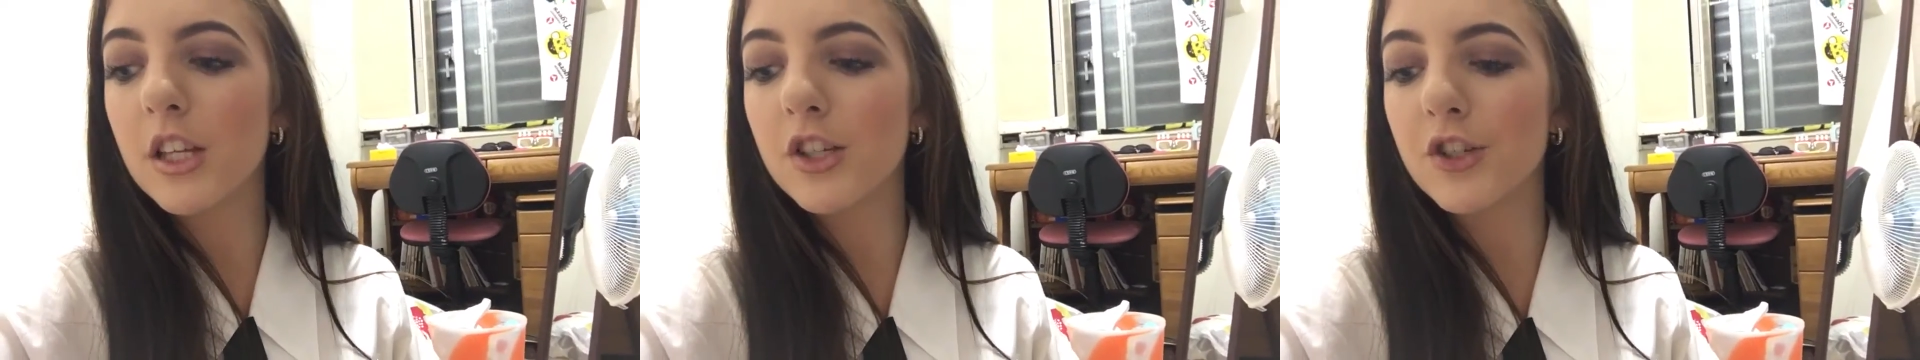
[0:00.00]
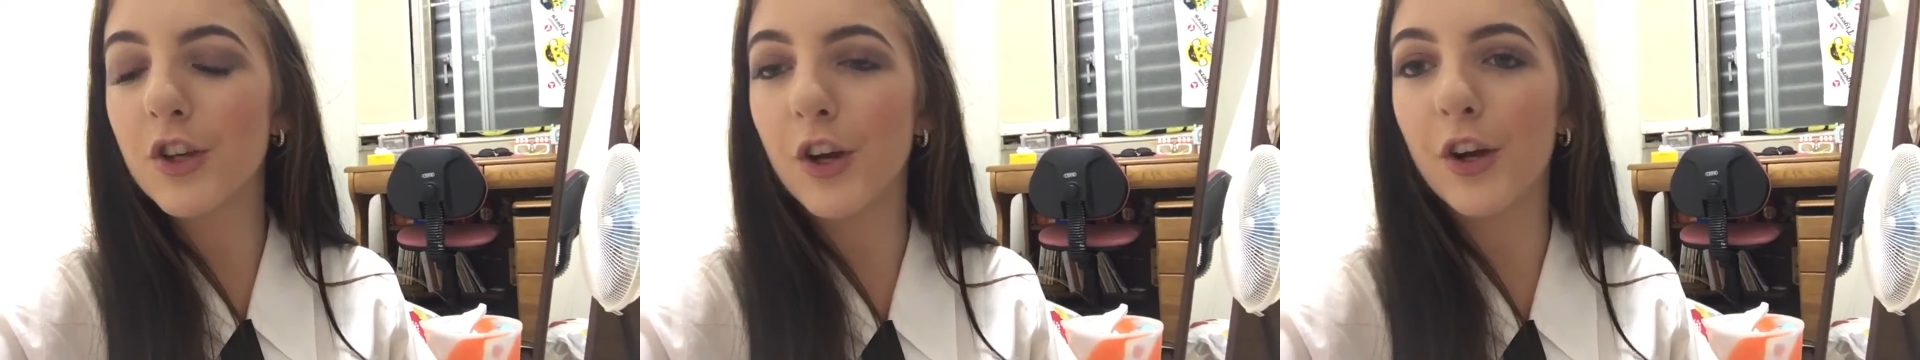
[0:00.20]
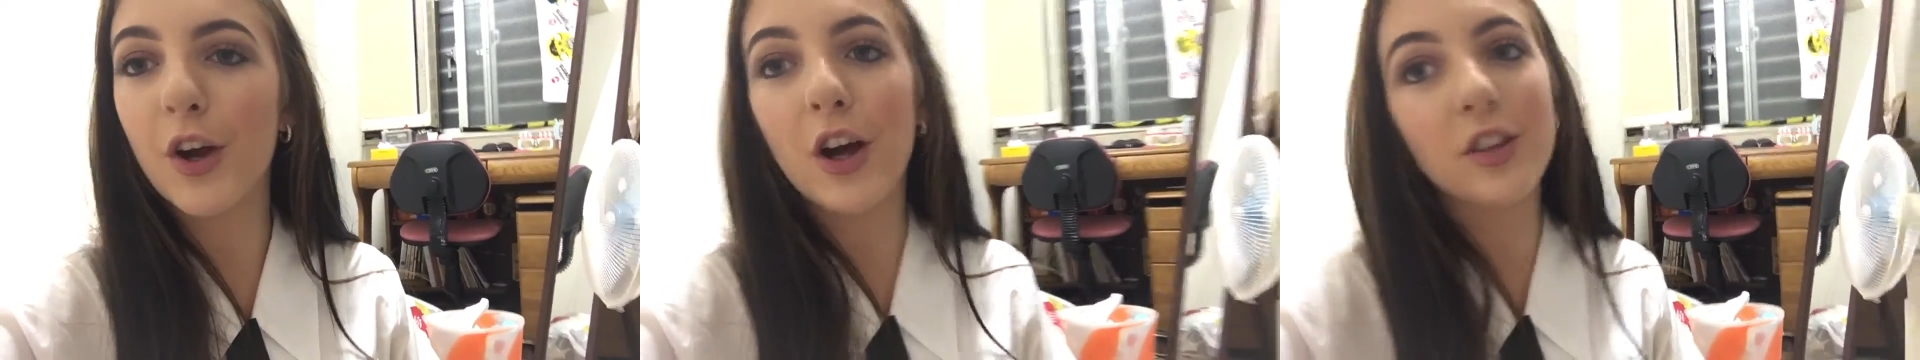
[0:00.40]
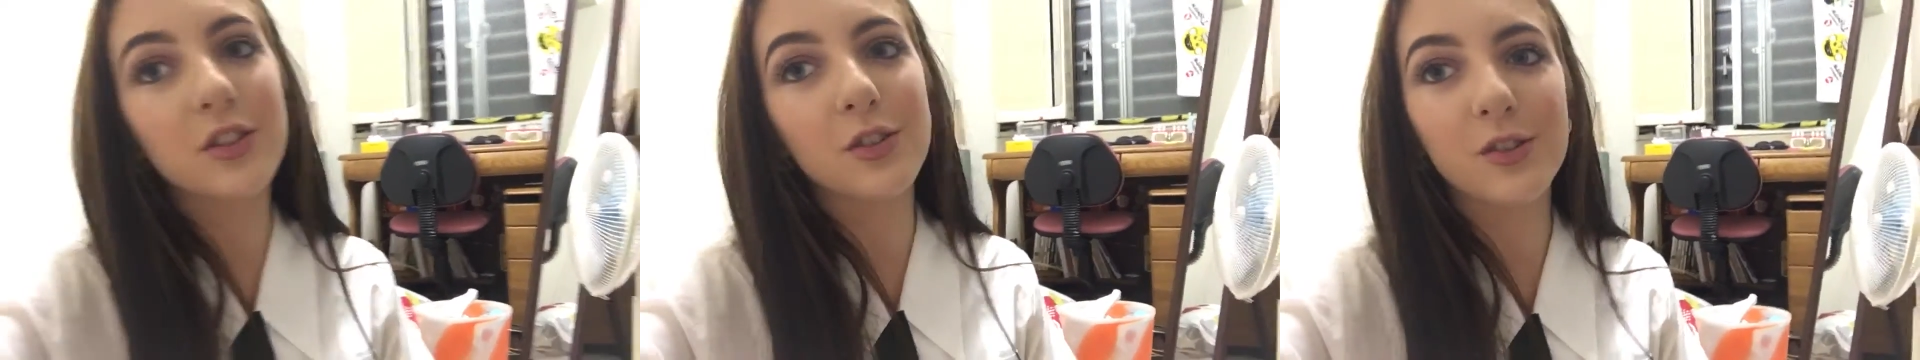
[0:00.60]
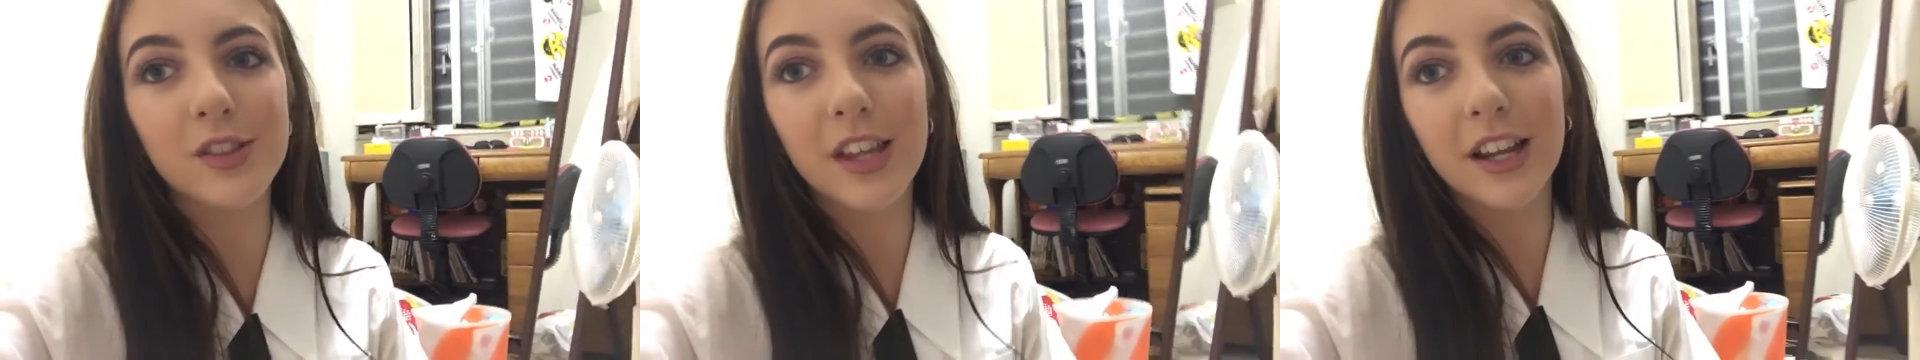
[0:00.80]
So I'll
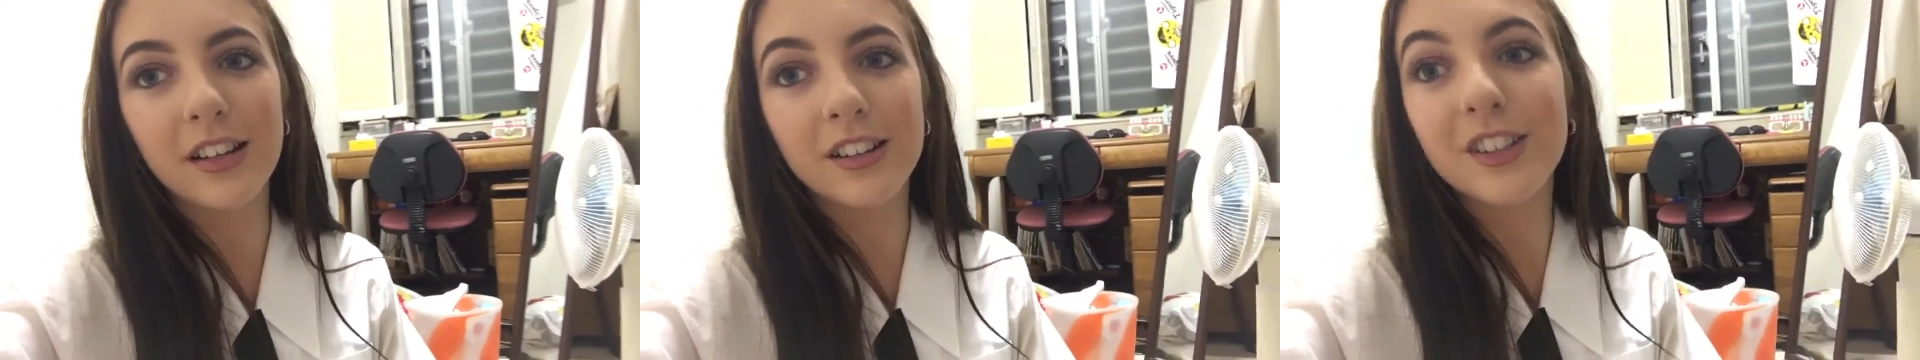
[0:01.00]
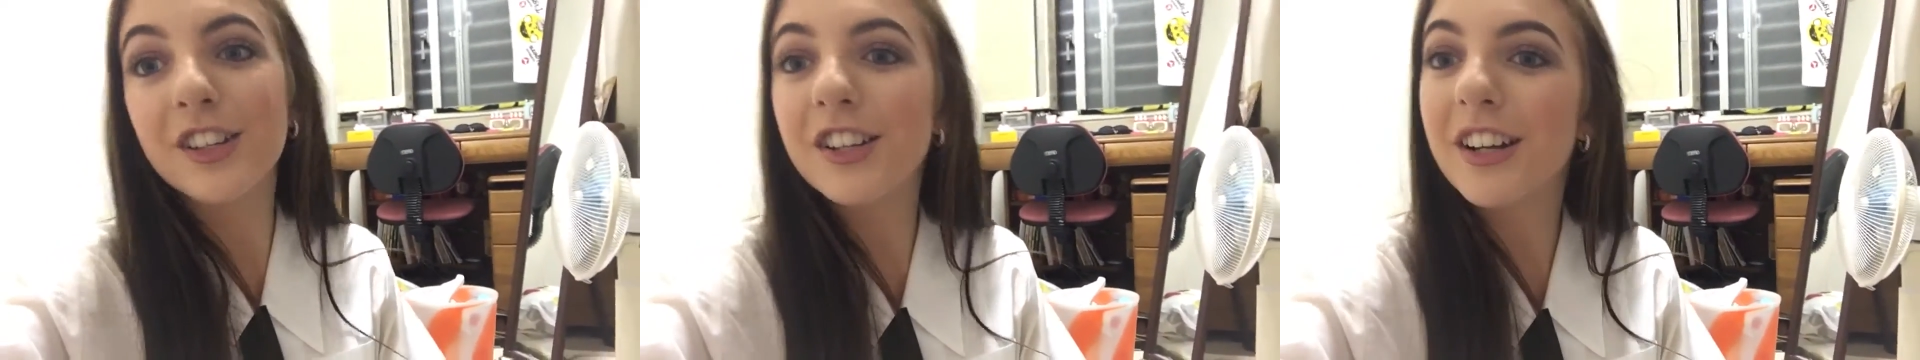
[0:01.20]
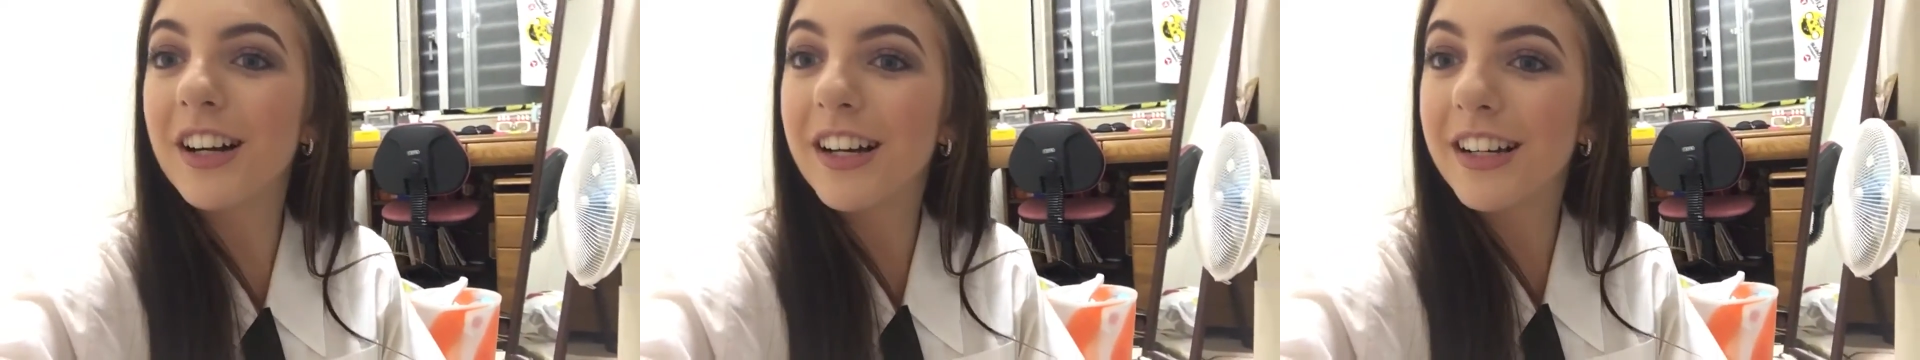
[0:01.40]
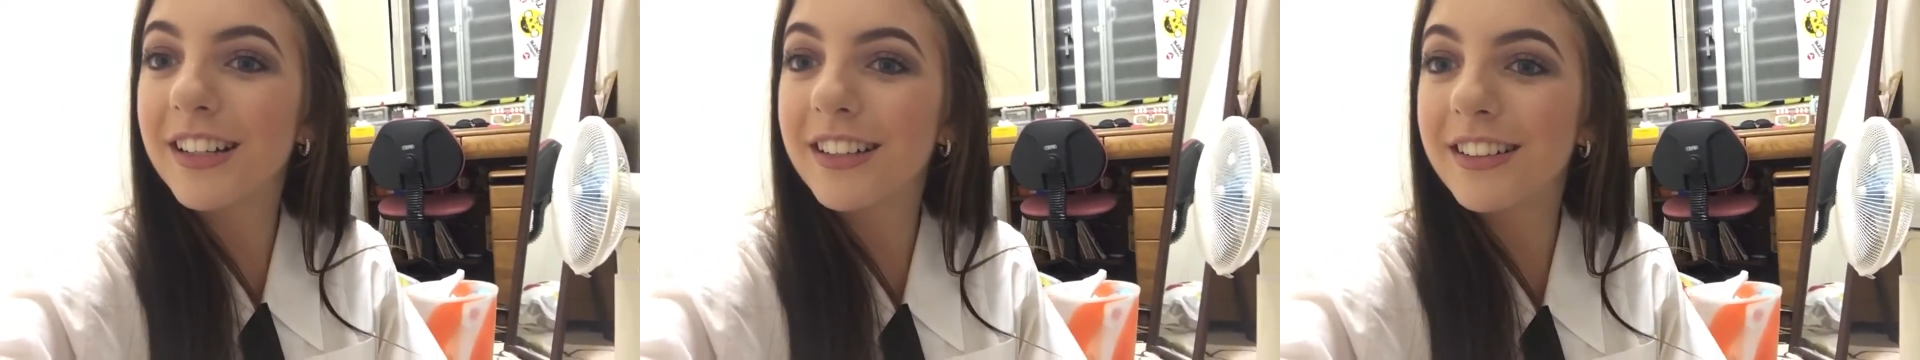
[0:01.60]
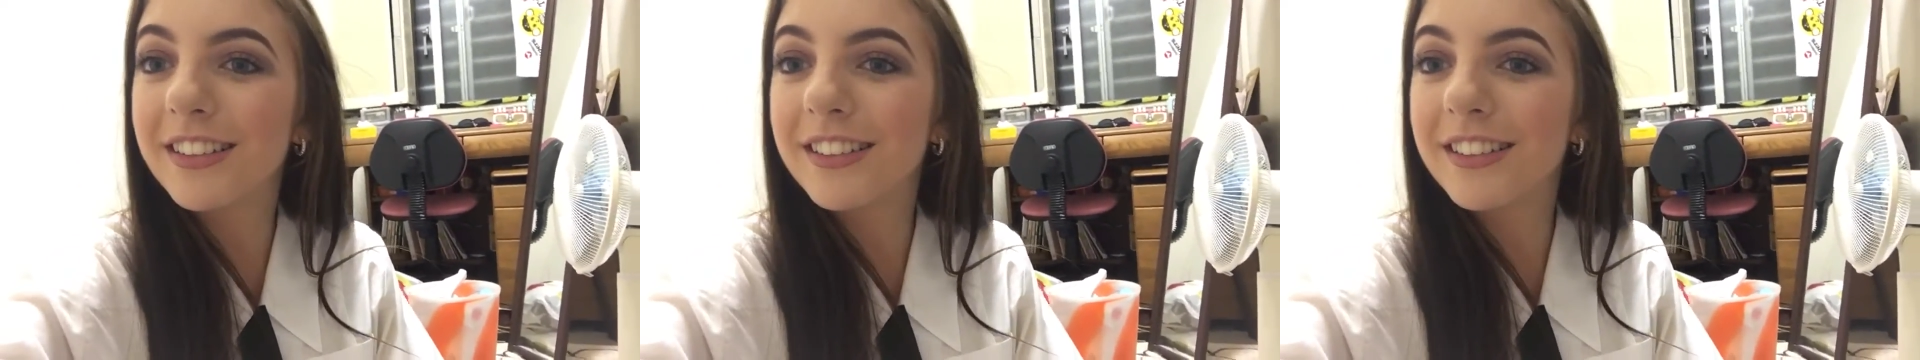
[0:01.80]
talk then, good night.